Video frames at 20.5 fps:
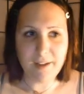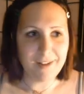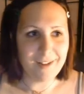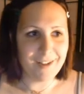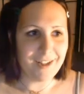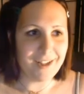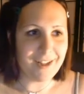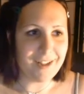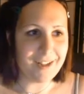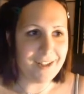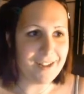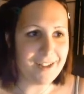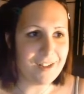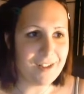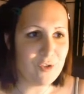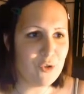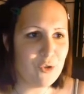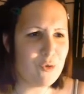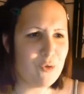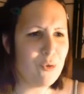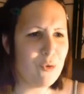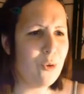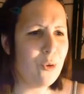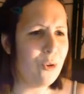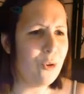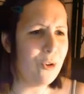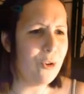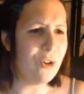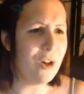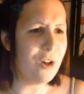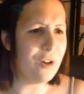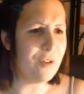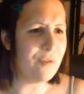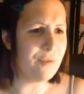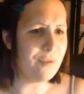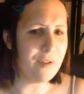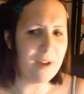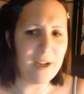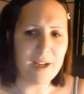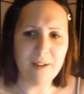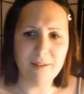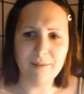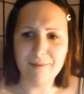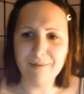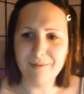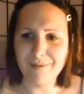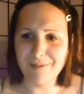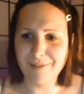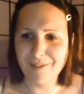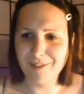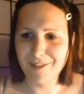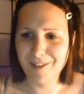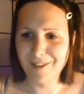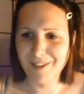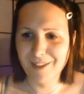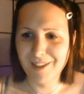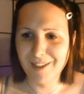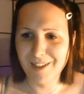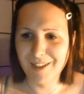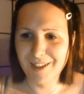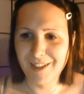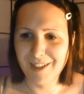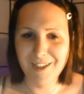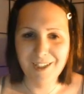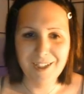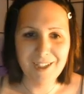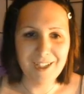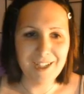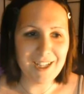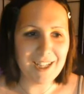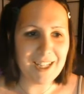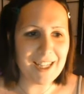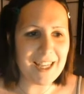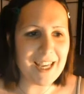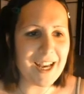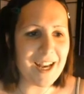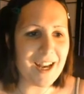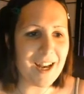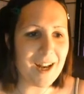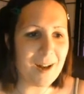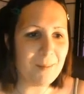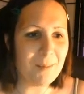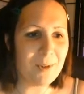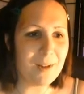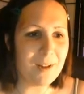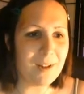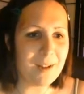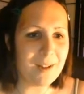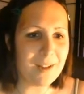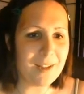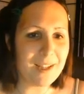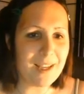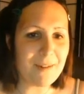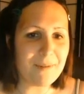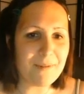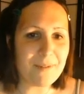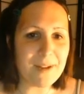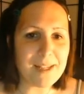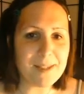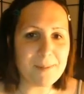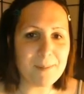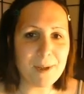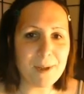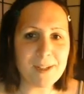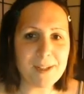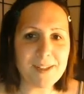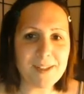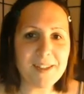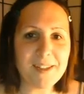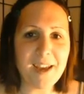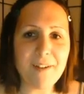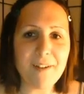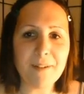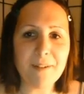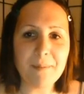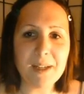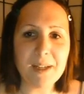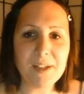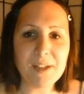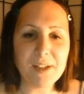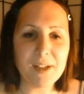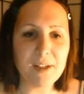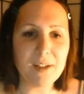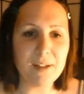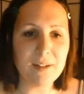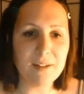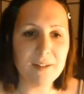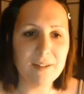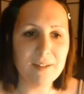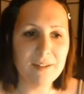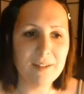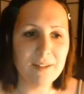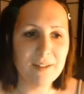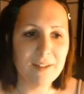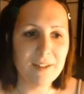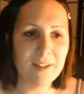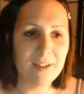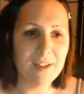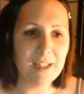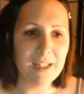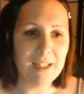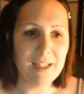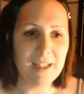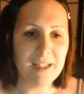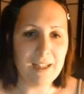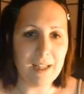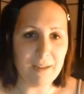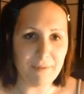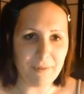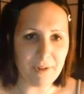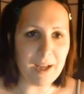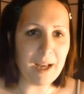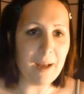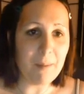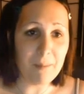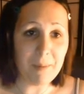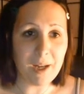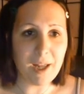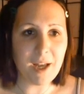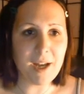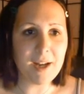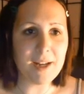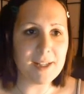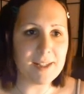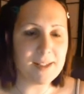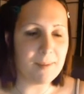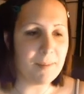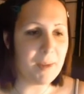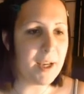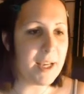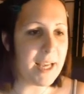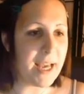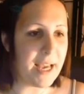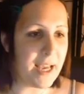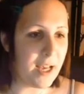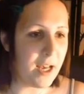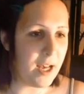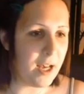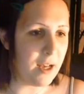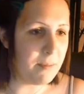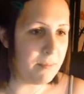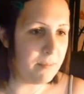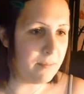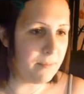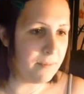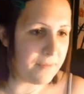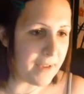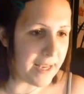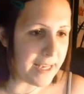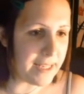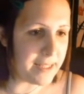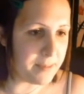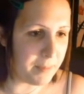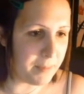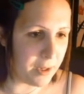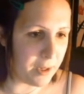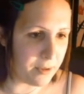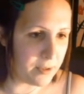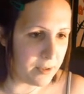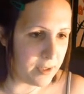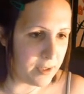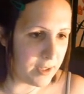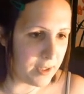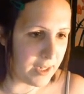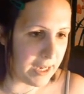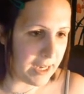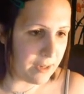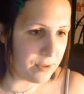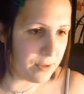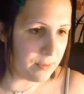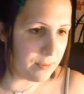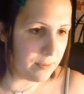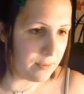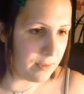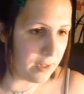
Uh, draw over it. Yeah, I'm not... Yeah, face mode is scaring me too. I feel like I'm learning something. Okay, um, face mode. How do...